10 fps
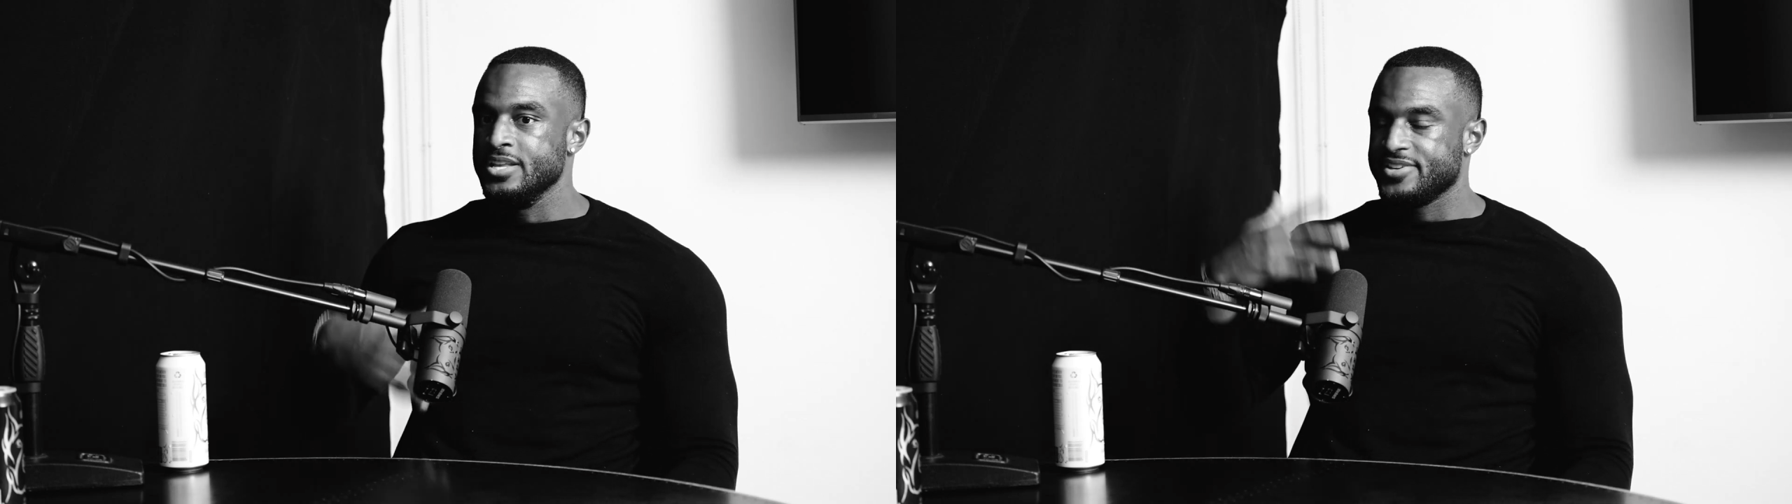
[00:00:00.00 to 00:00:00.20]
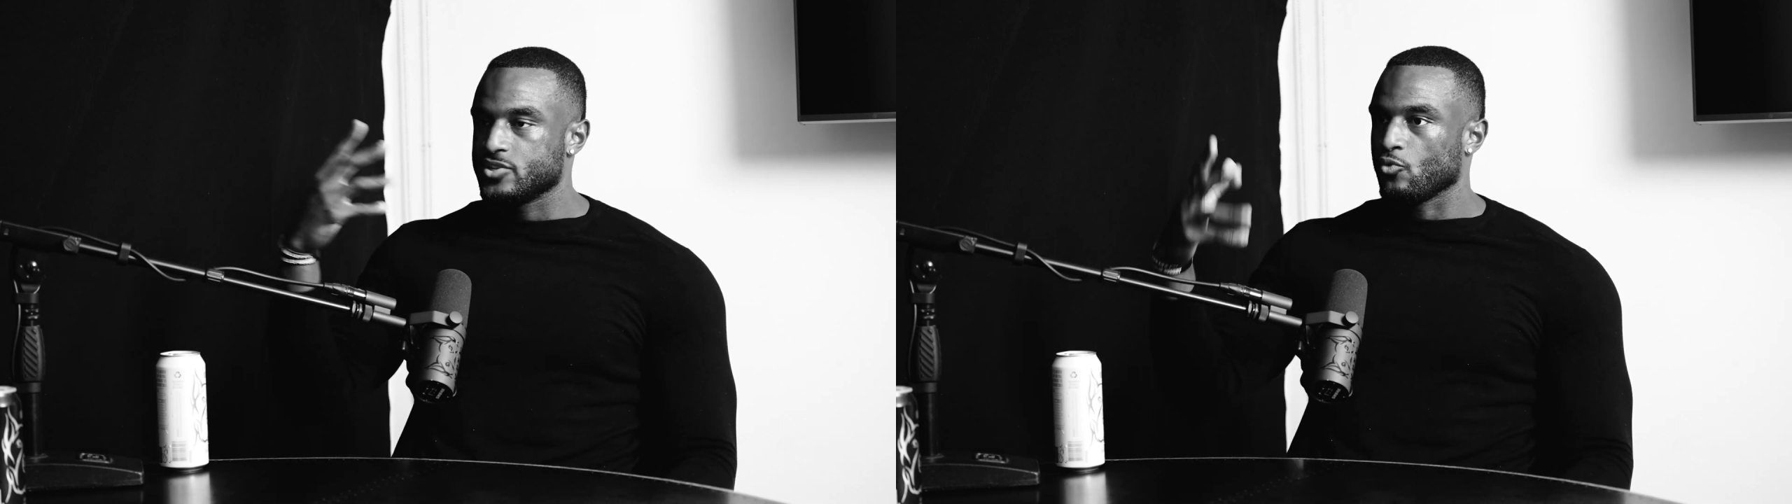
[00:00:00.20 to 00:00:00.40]

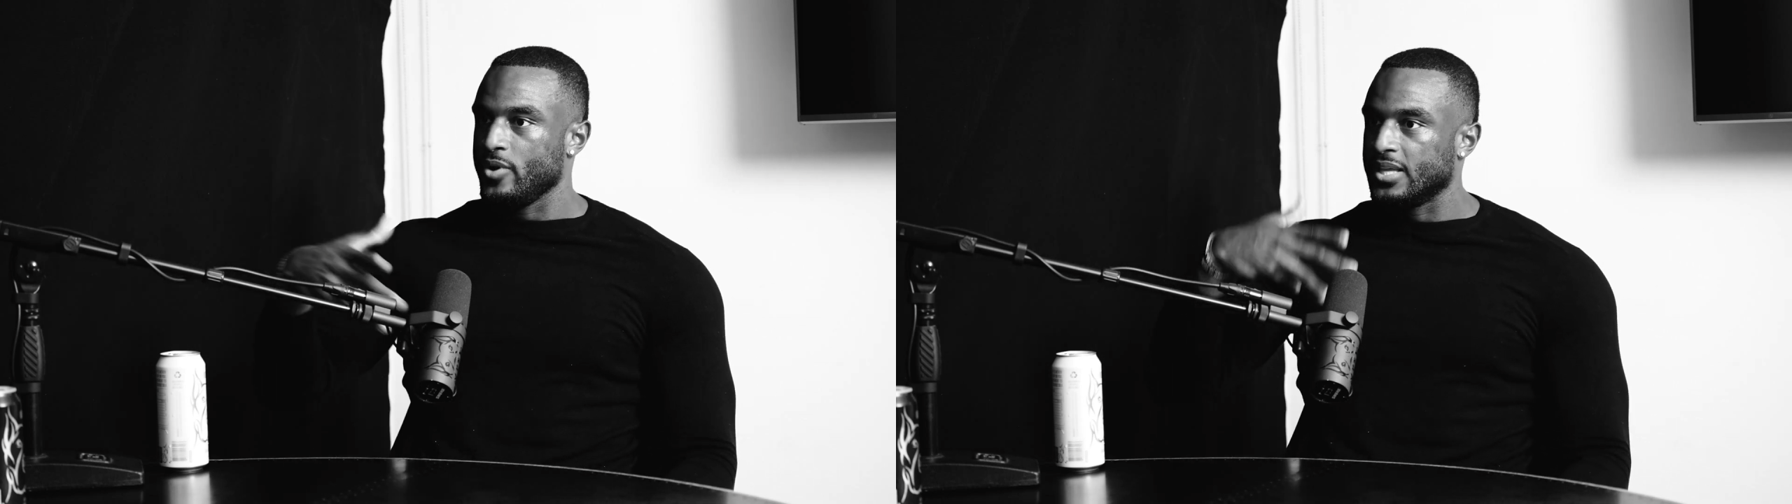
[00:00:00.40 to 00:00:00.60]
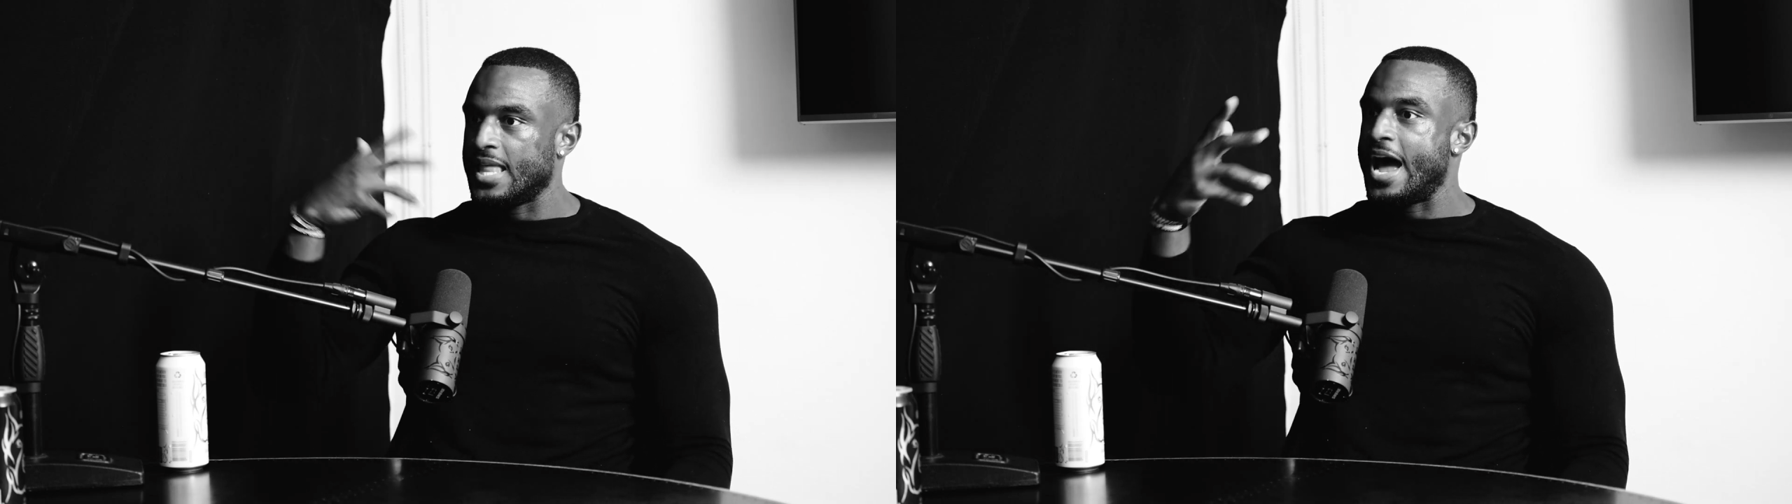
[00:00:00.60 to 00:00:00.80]
just
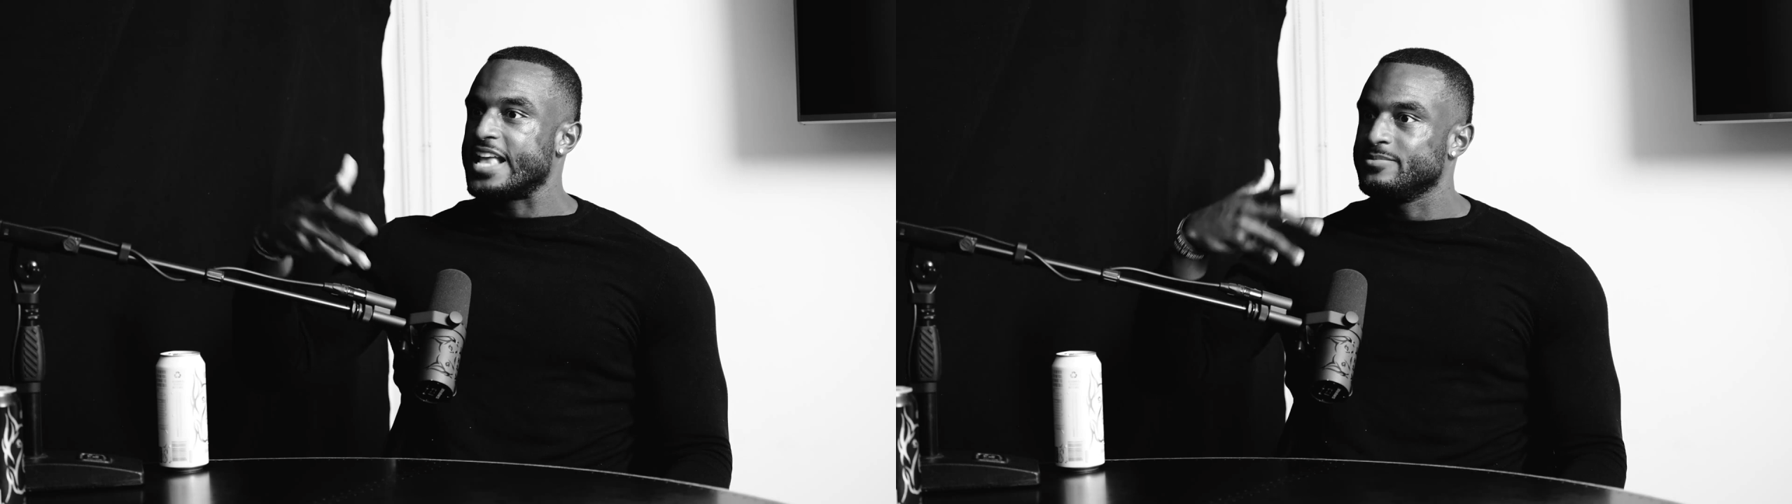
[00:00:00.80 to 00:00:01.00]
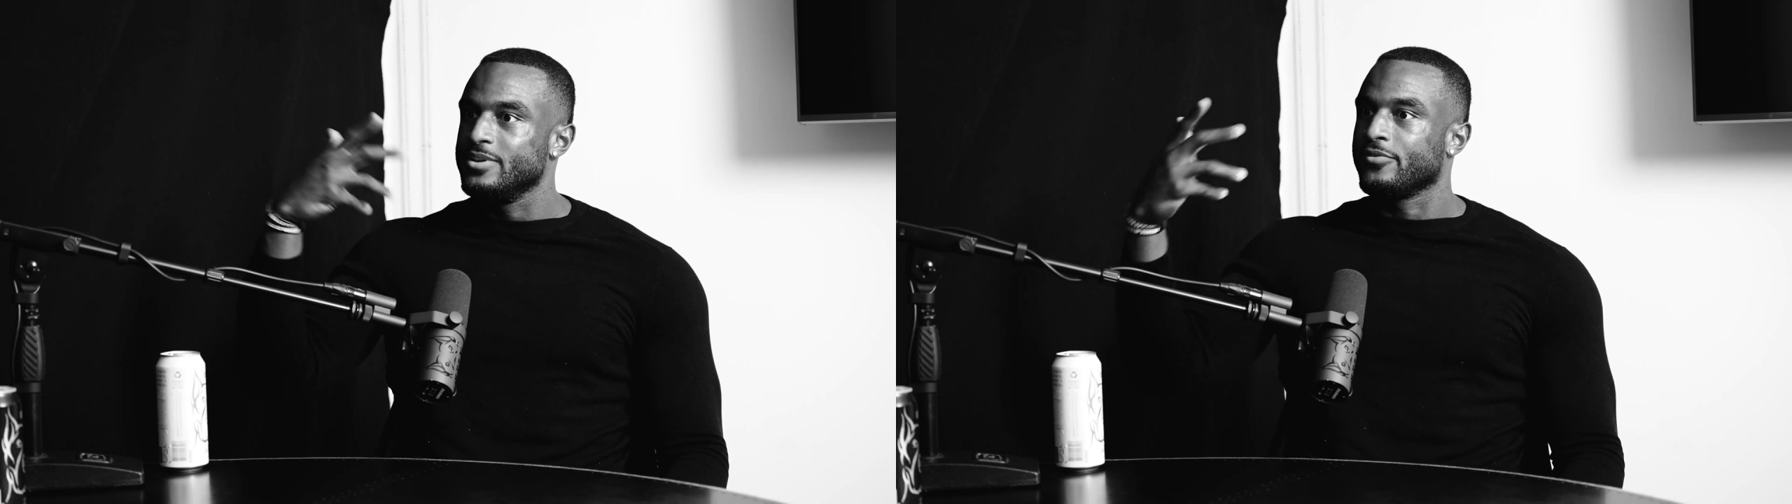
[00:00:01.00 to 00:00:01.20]

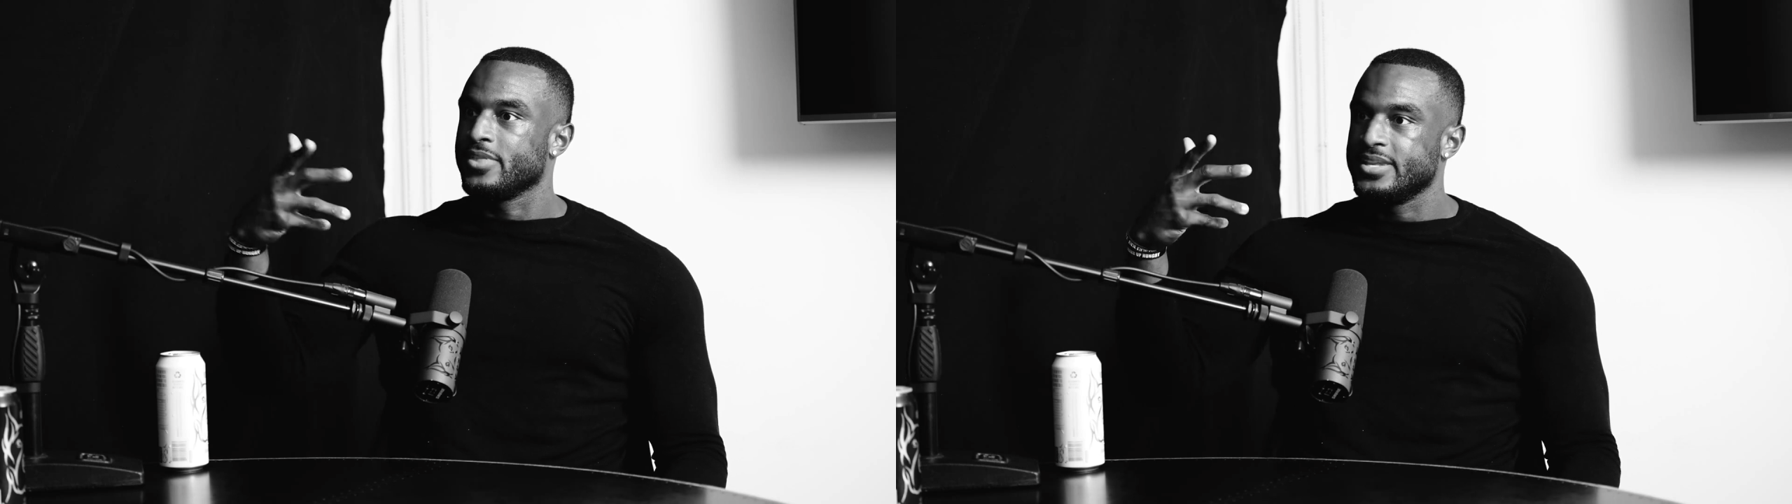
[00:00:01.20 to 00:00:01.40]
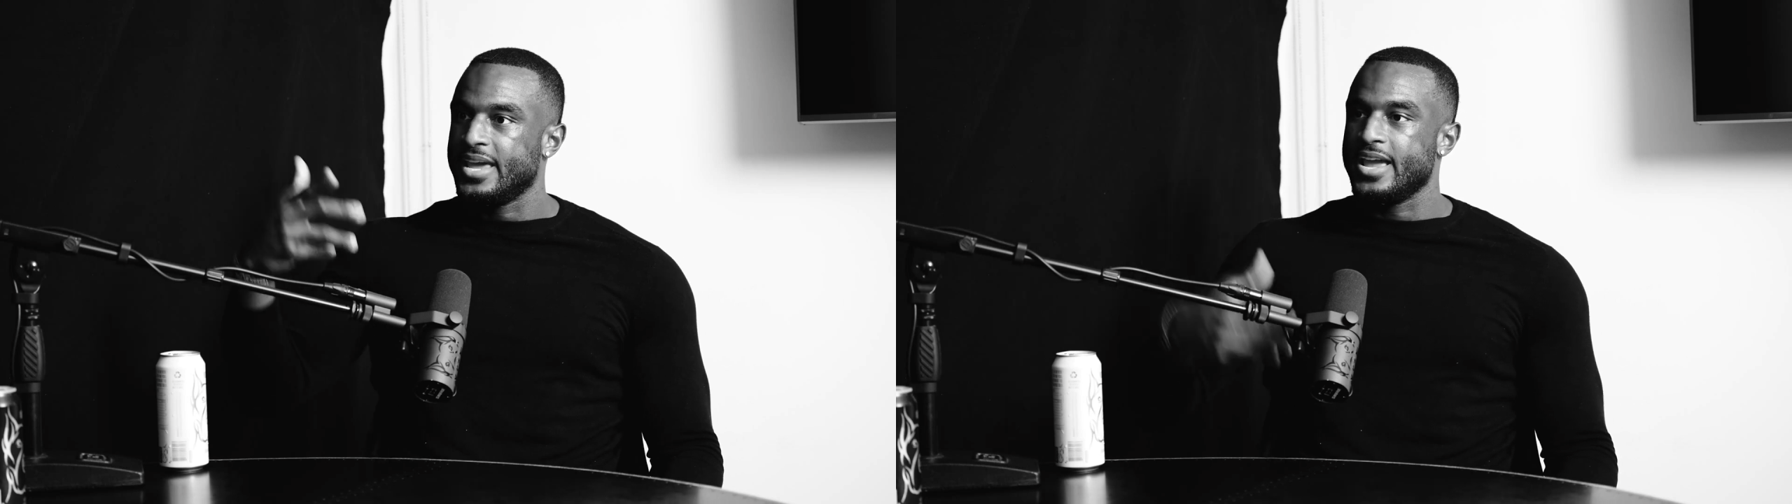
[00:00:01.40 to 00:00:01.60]
realigns me for
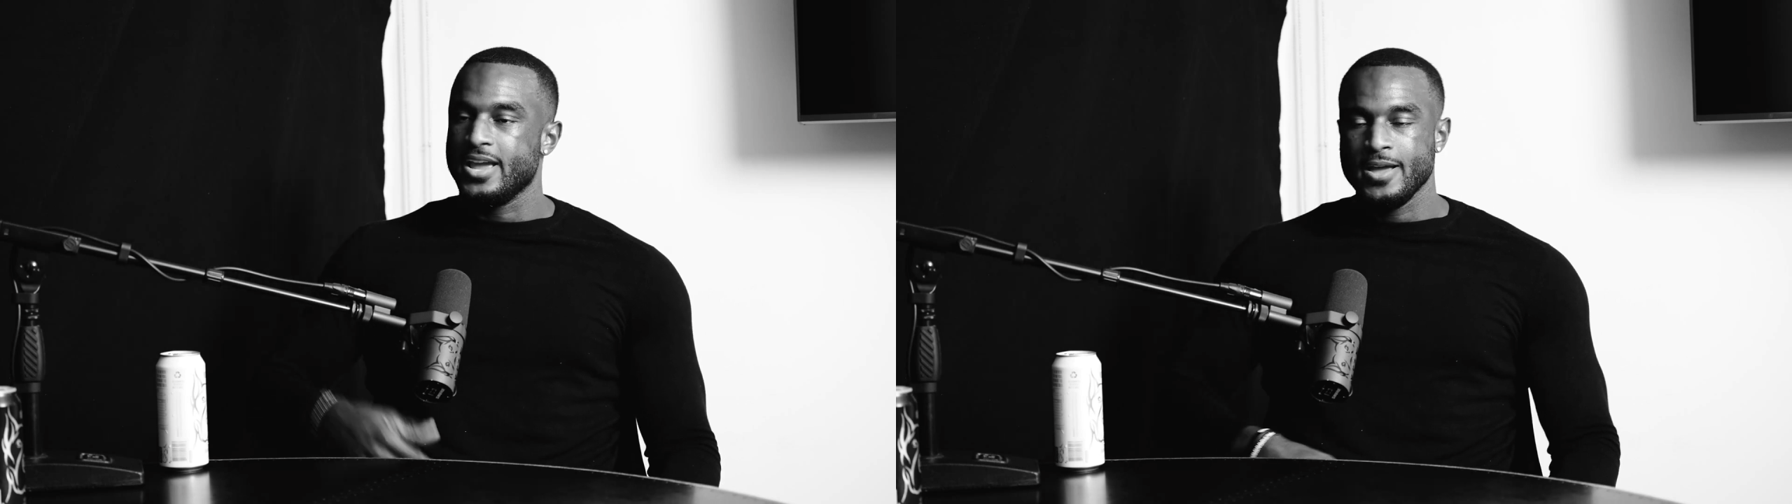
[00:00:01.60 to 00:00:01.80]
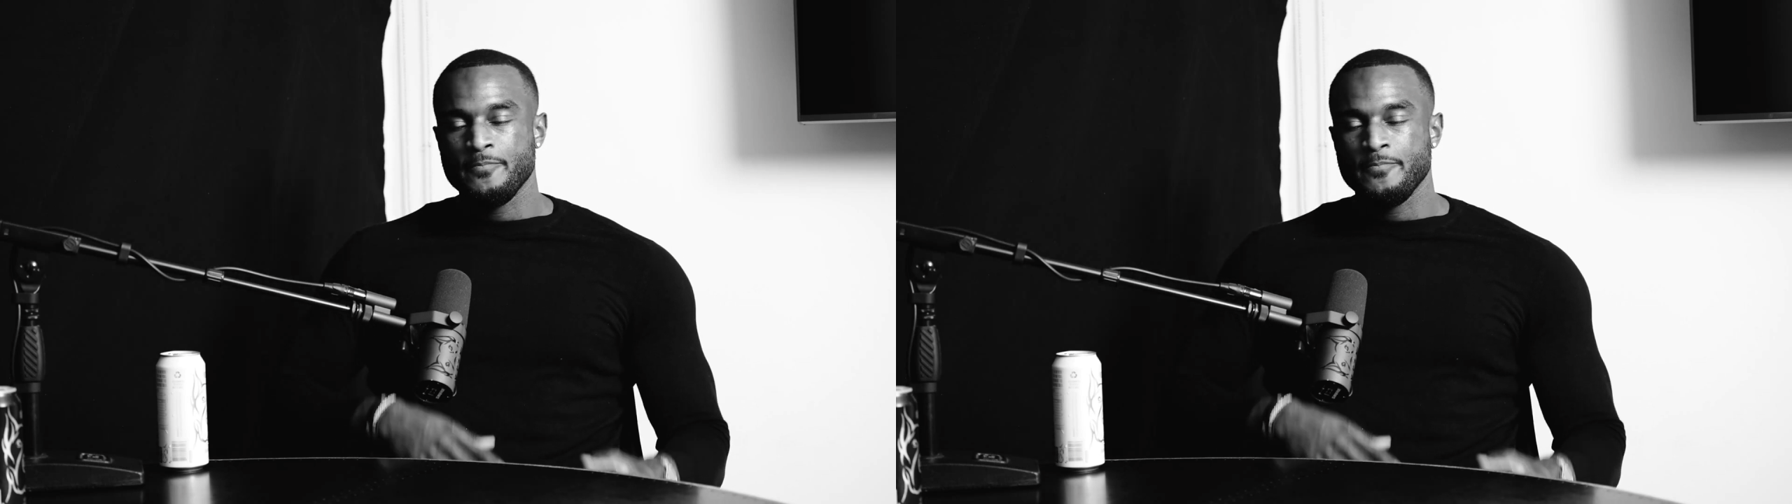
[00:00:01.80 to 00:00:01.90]
the day.